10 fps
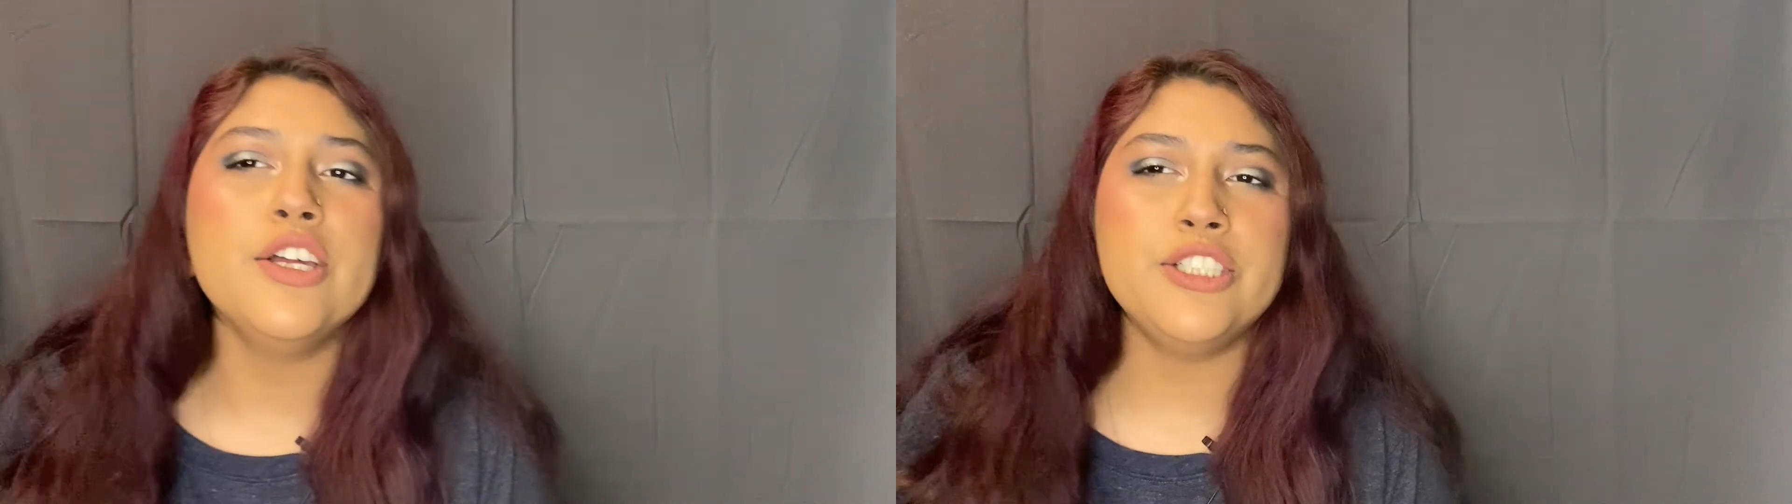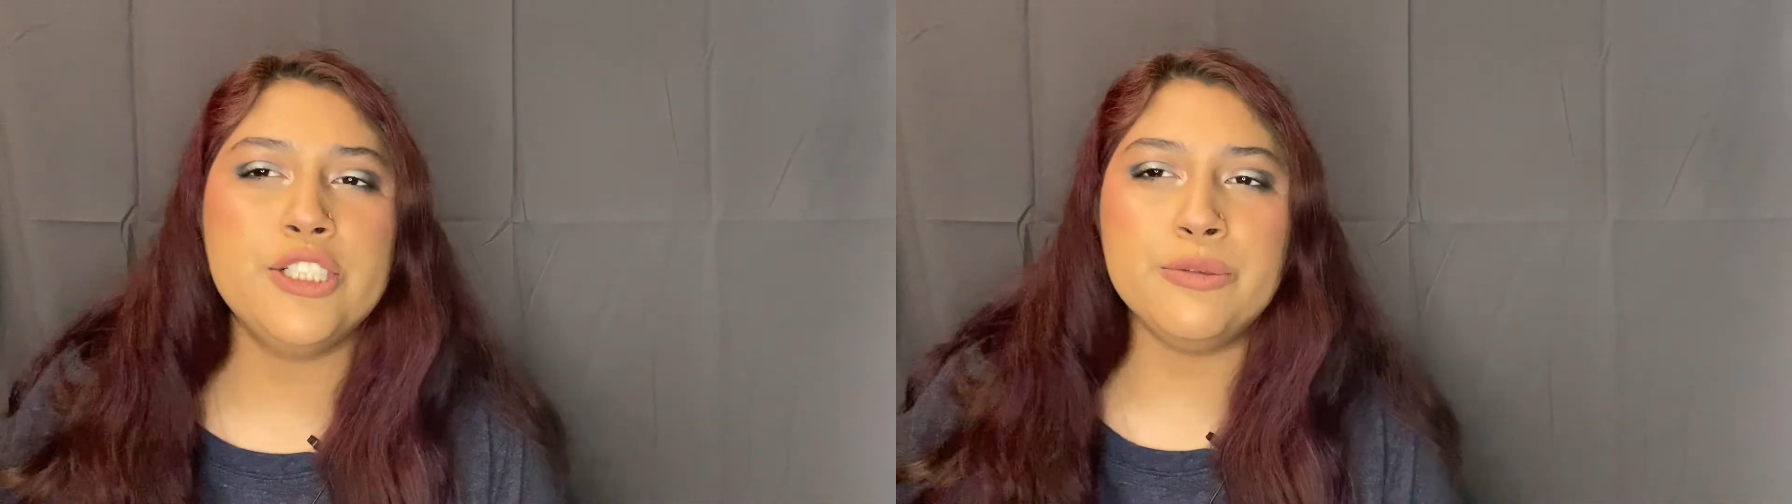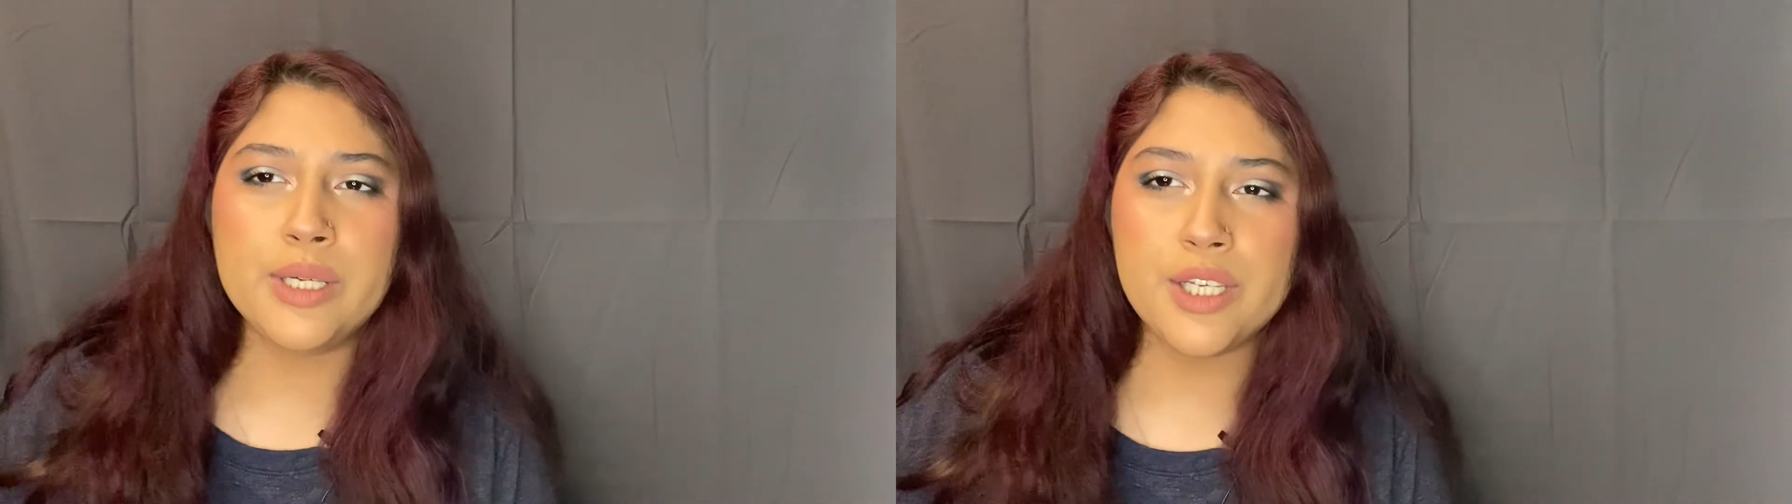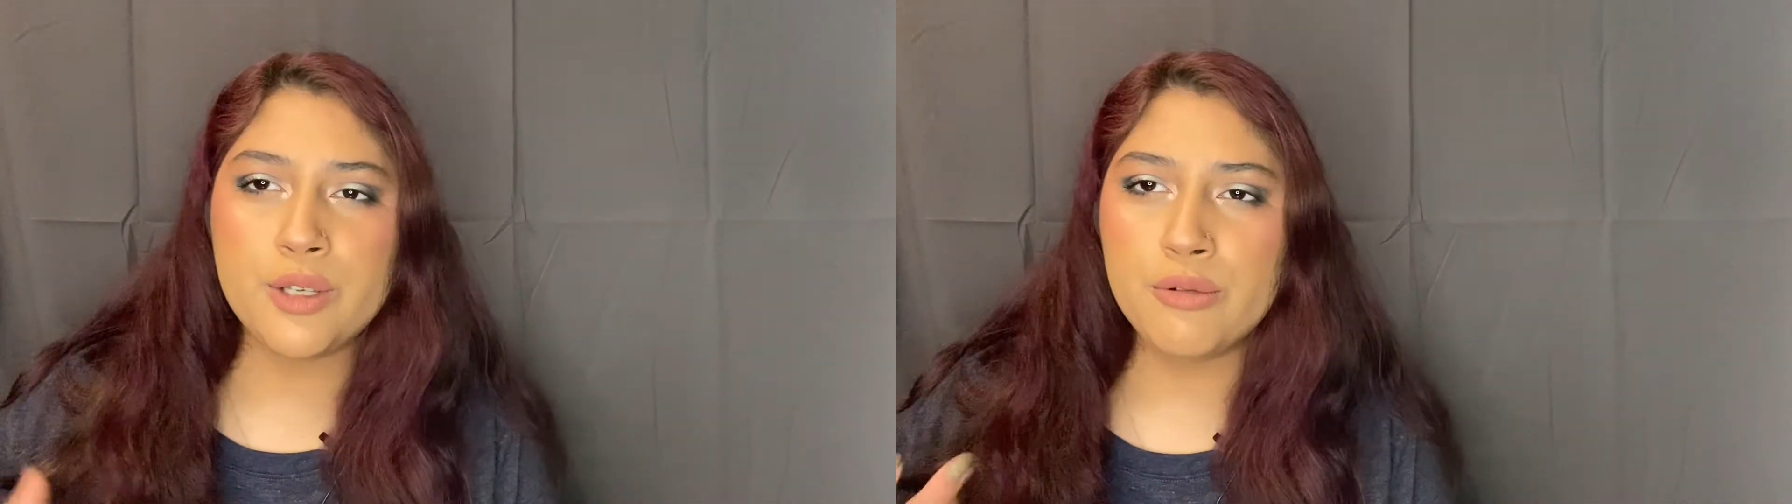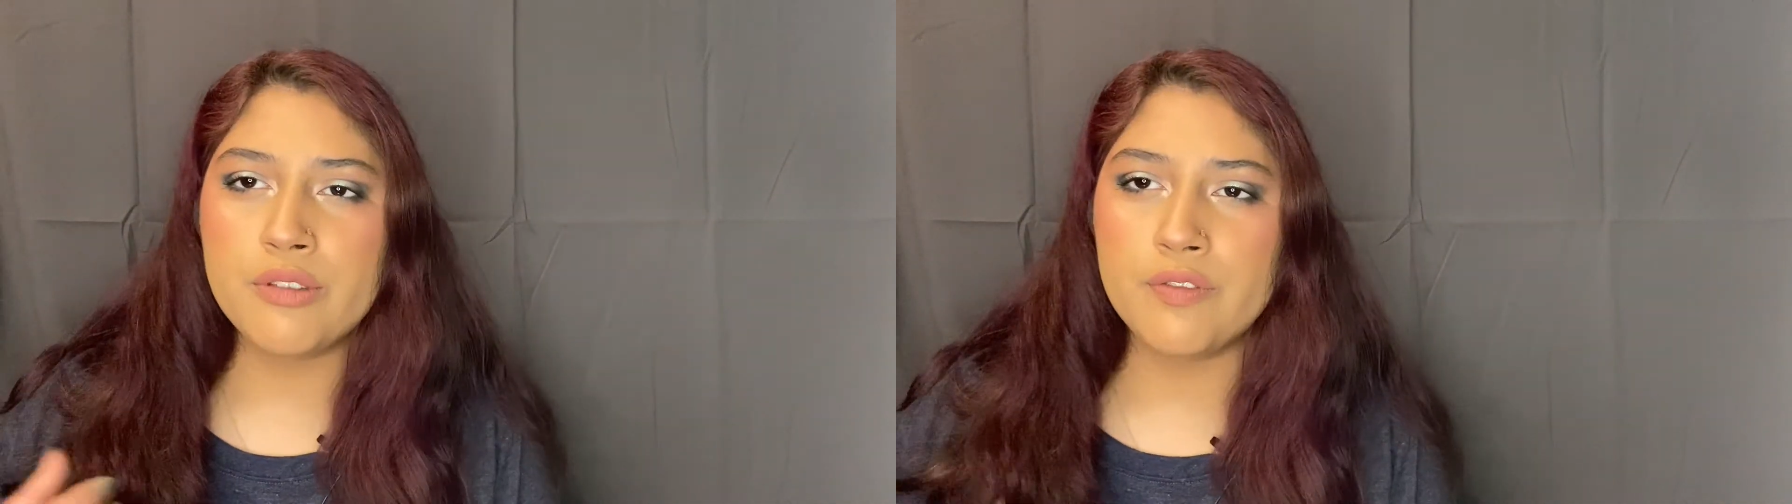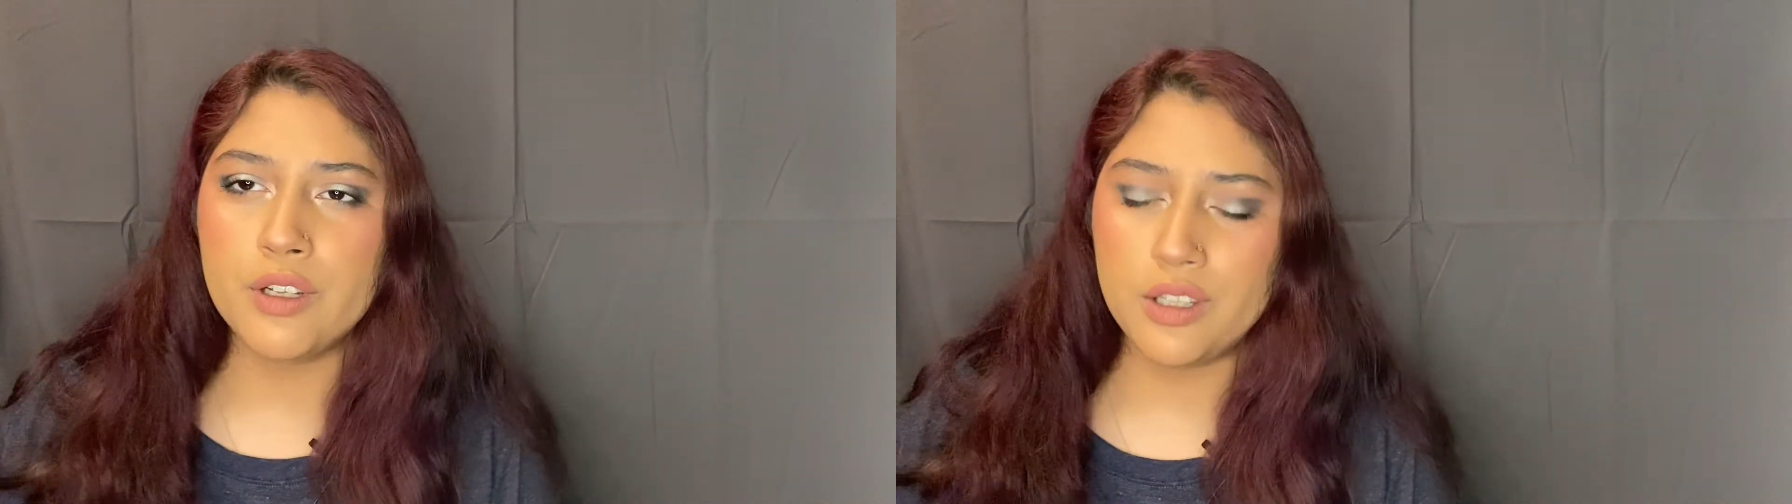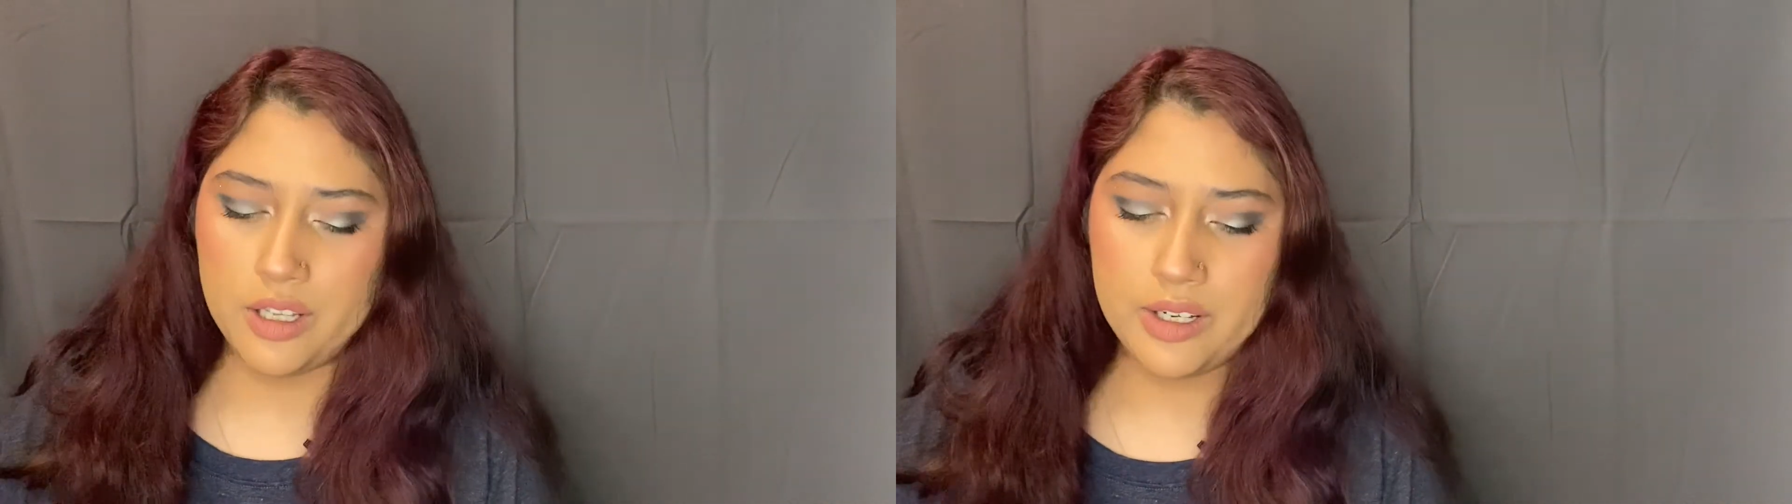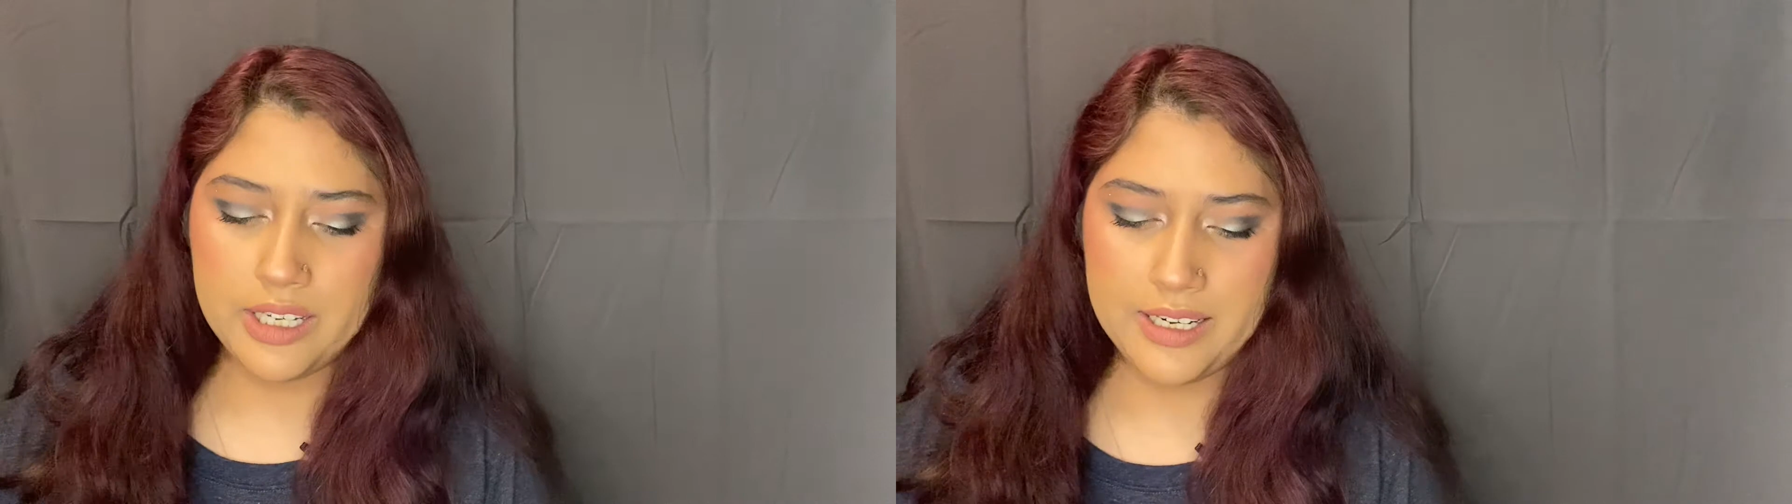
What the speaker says: dewy, youthful look,